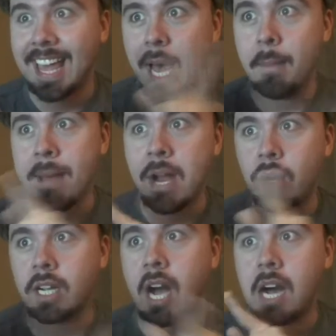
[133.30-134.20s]

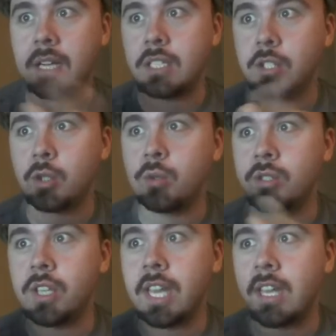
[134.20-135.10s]
Americana's
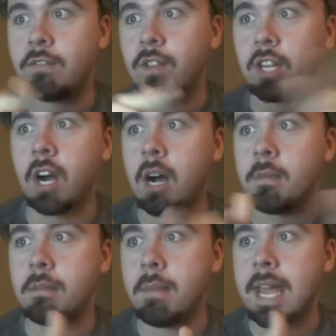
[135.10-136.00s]
crusade for the
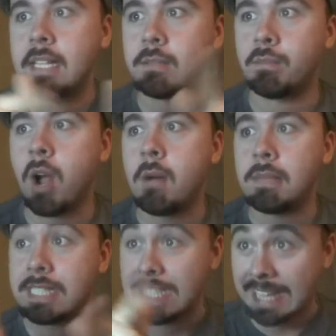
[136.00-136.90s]
common man's
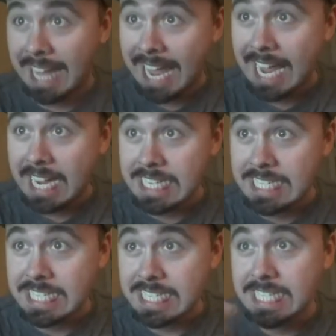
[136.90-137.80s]
promised
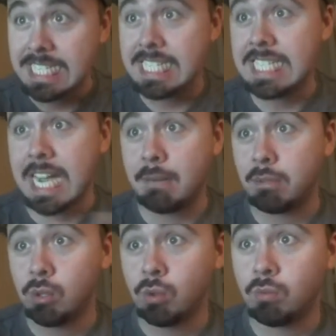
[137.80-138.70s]
land.
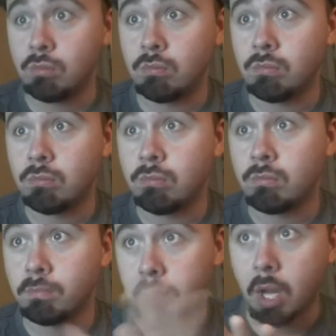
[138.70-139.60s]
Kaboom.
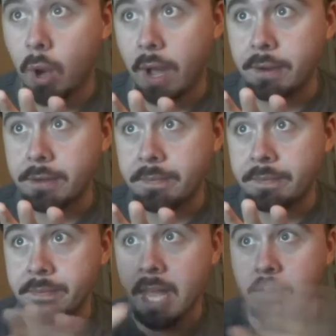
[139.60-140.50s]
Blowout.
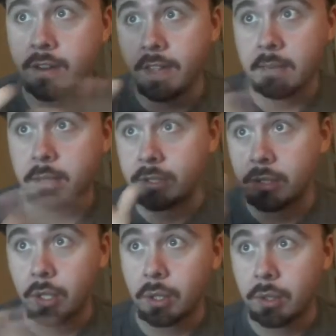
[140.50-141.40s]
Everything must
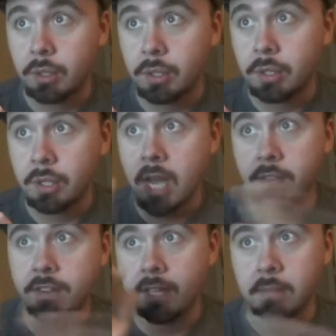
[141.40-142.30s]
go.
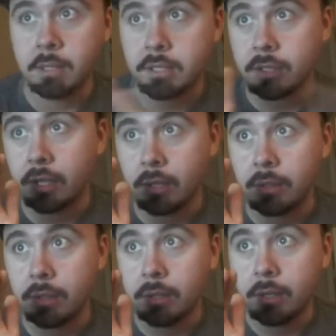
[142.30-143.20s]
Everything must go.
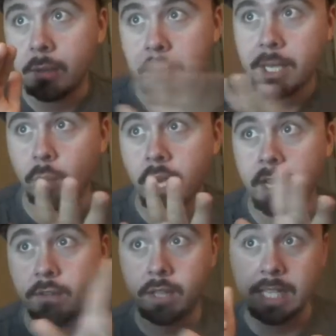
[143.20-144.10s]
Make
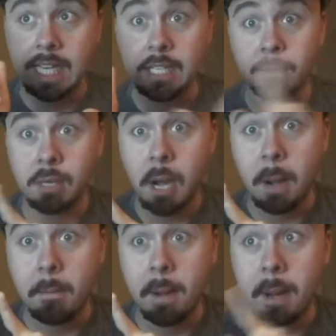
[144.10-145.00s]
way for the kingdom
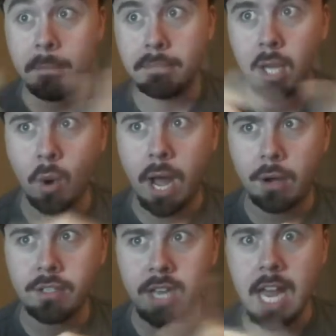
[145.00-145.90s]
come.
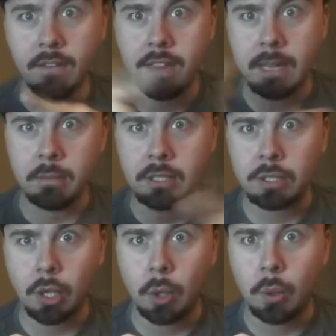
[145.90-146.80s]
Blowout. Everything
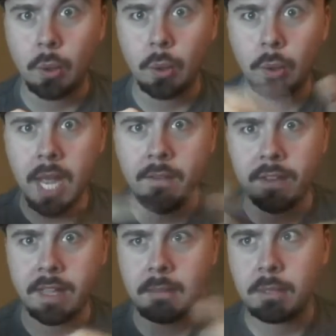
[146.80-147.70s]
must go.
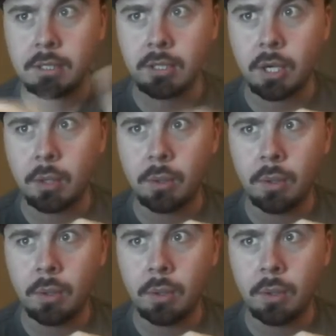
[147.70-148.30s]
Everything must go.